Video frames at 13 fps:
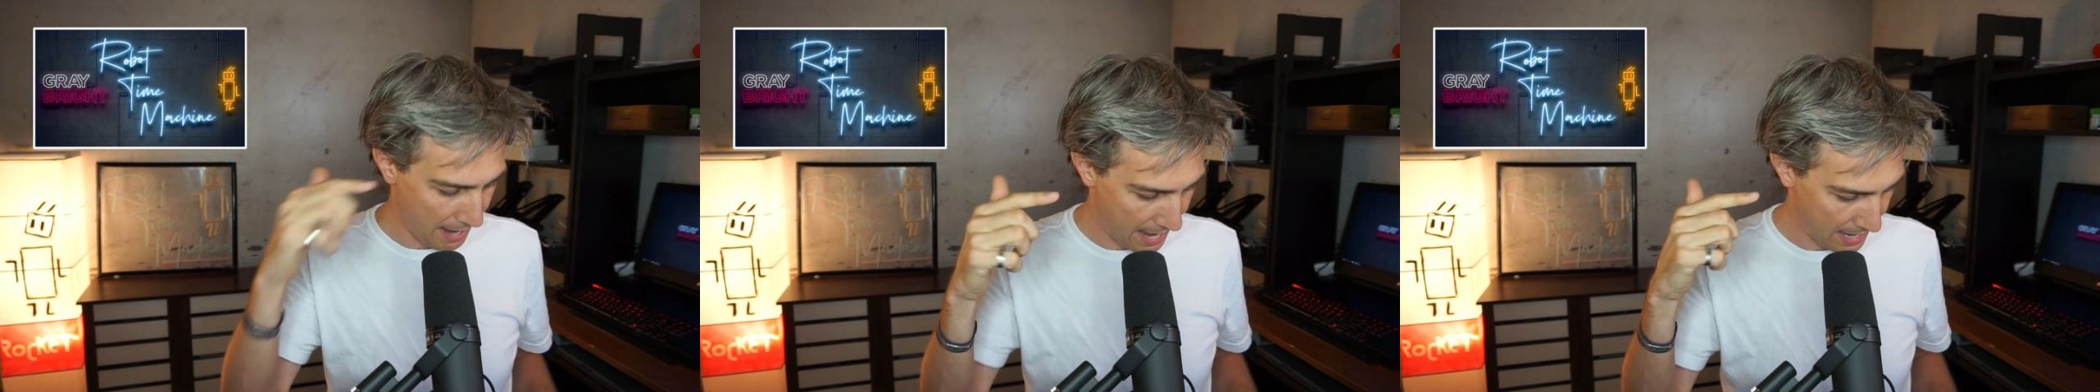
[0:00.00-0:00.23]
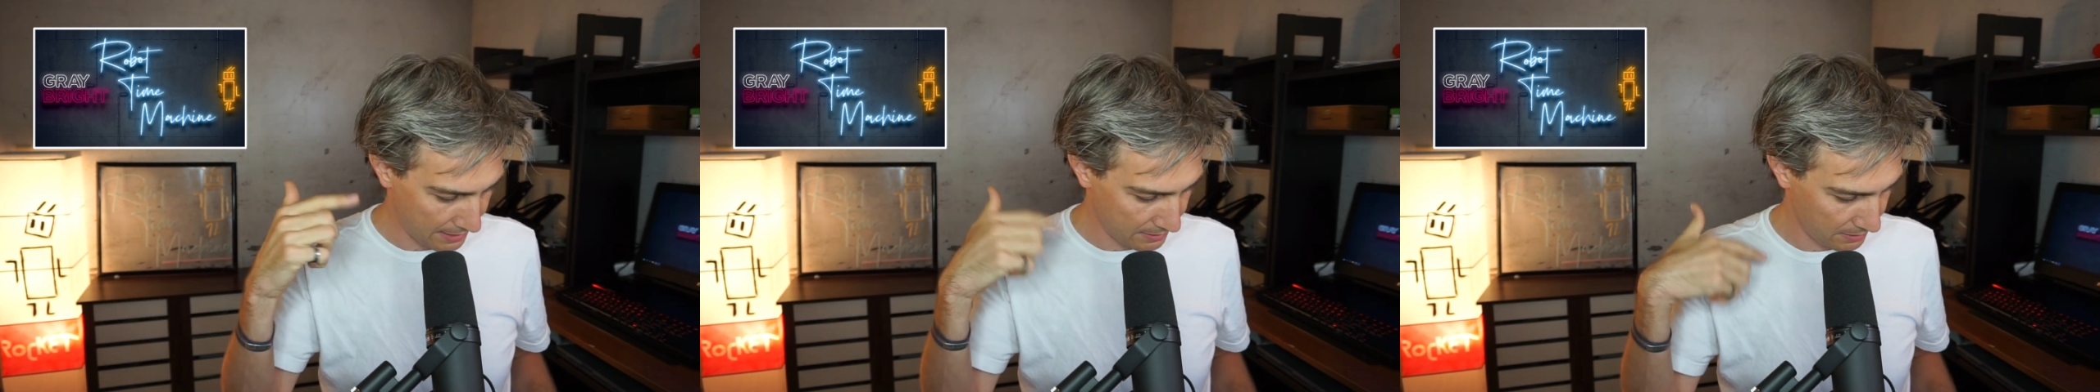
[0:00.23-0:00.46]

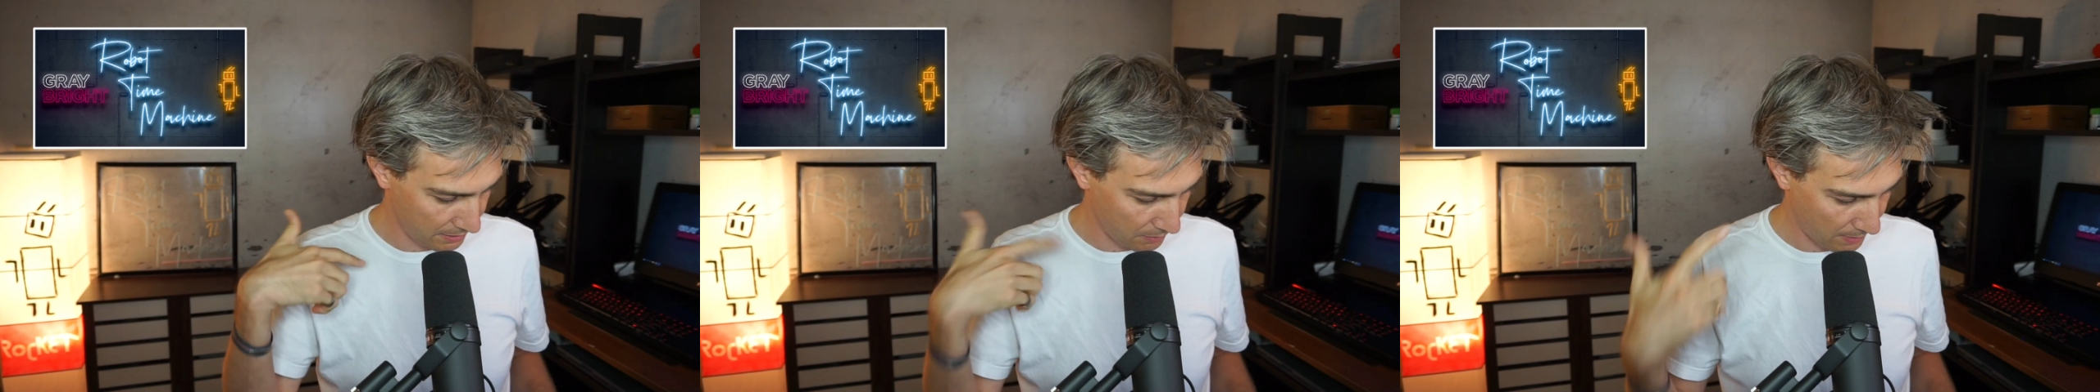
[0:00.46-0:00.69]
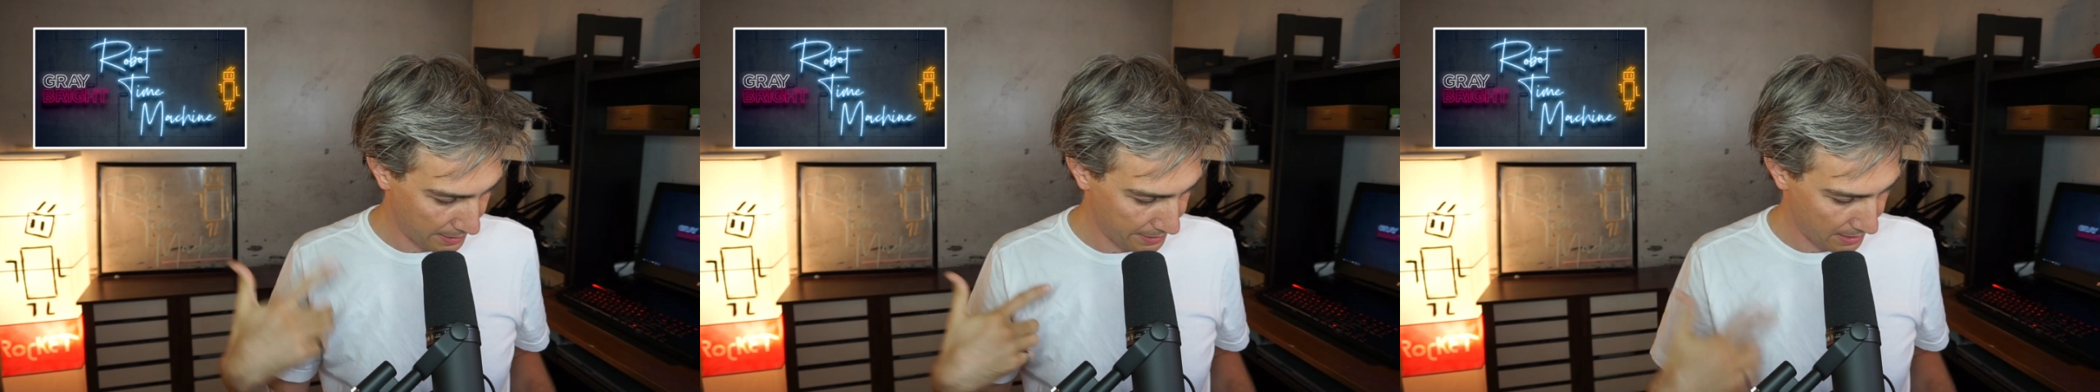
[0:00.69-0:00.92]
as the
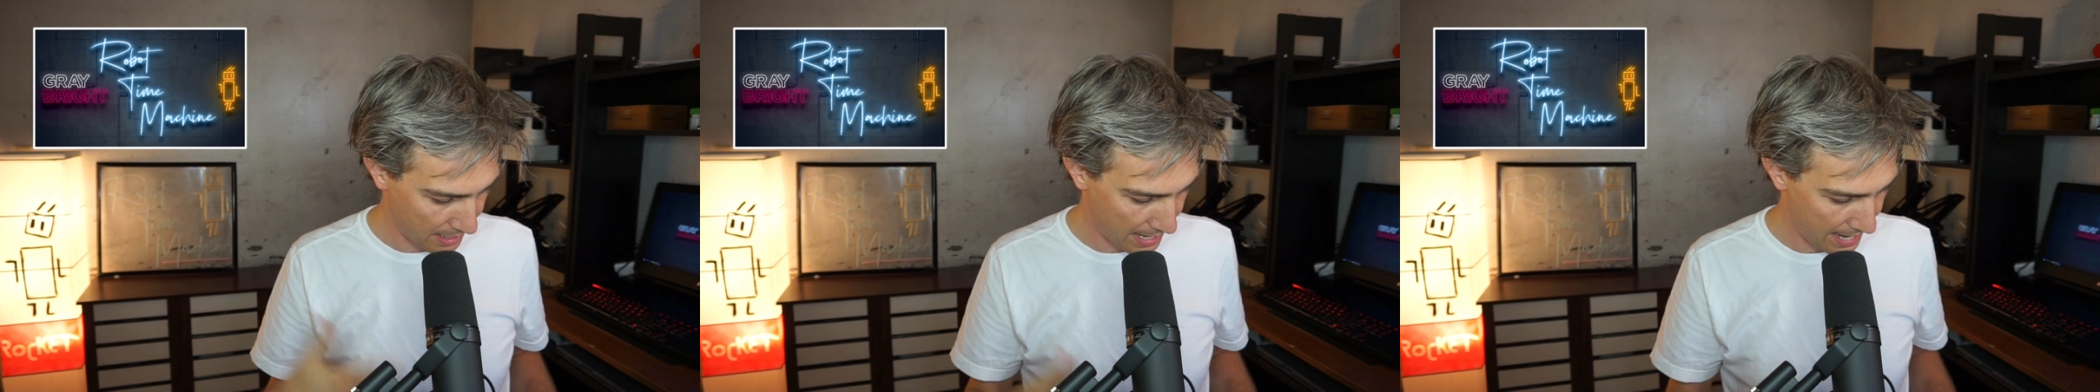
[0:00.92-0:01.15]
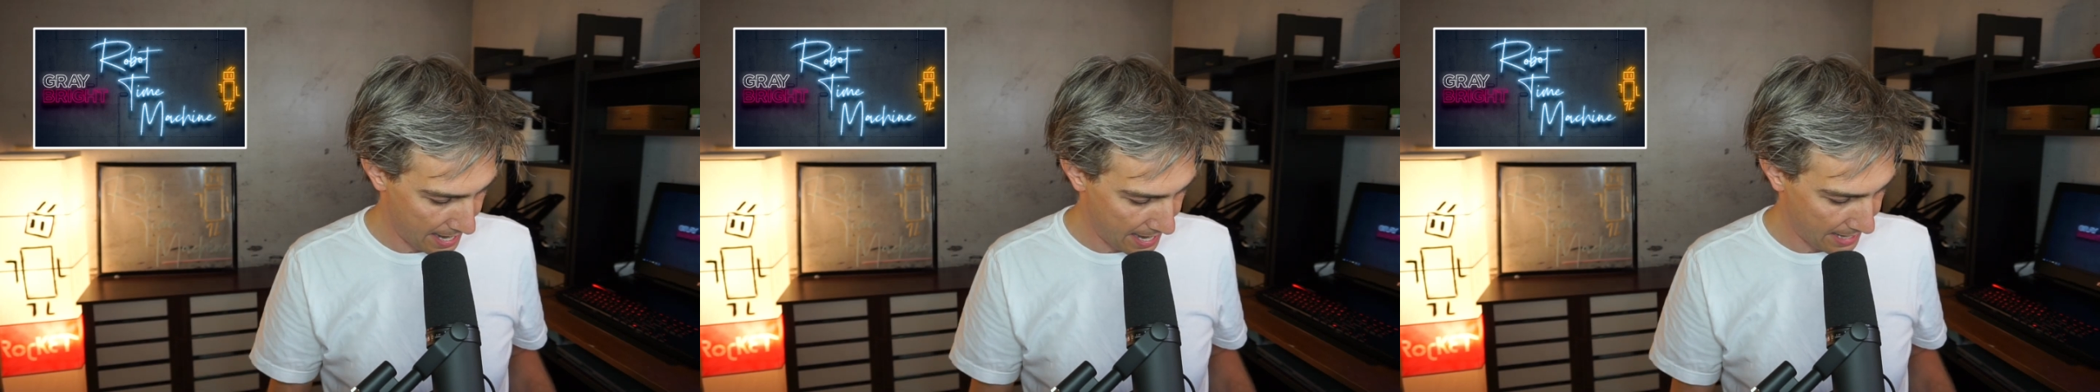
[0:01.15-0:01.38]
one that
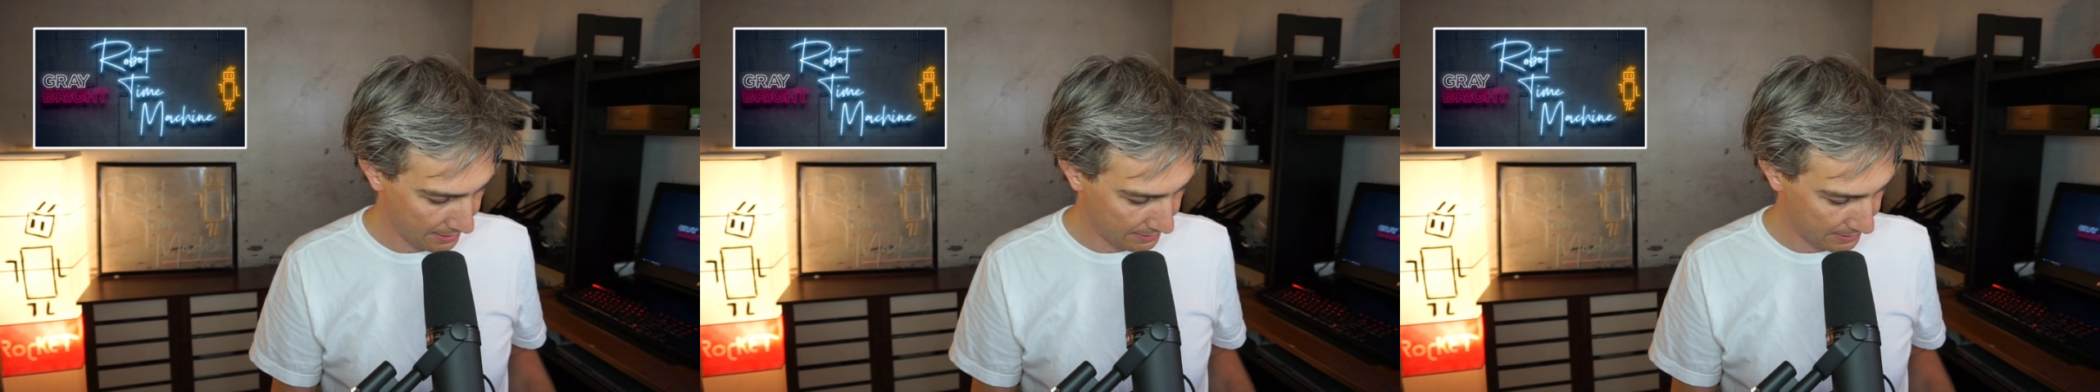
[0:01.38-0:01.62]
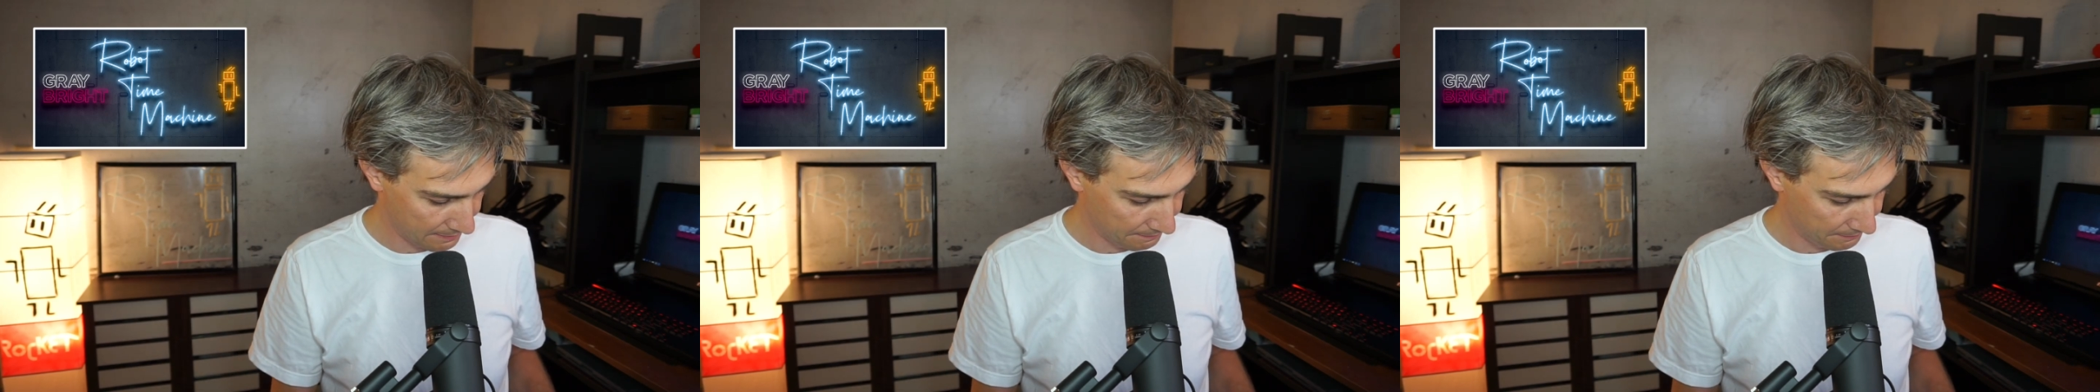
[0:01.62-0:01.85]
I edit.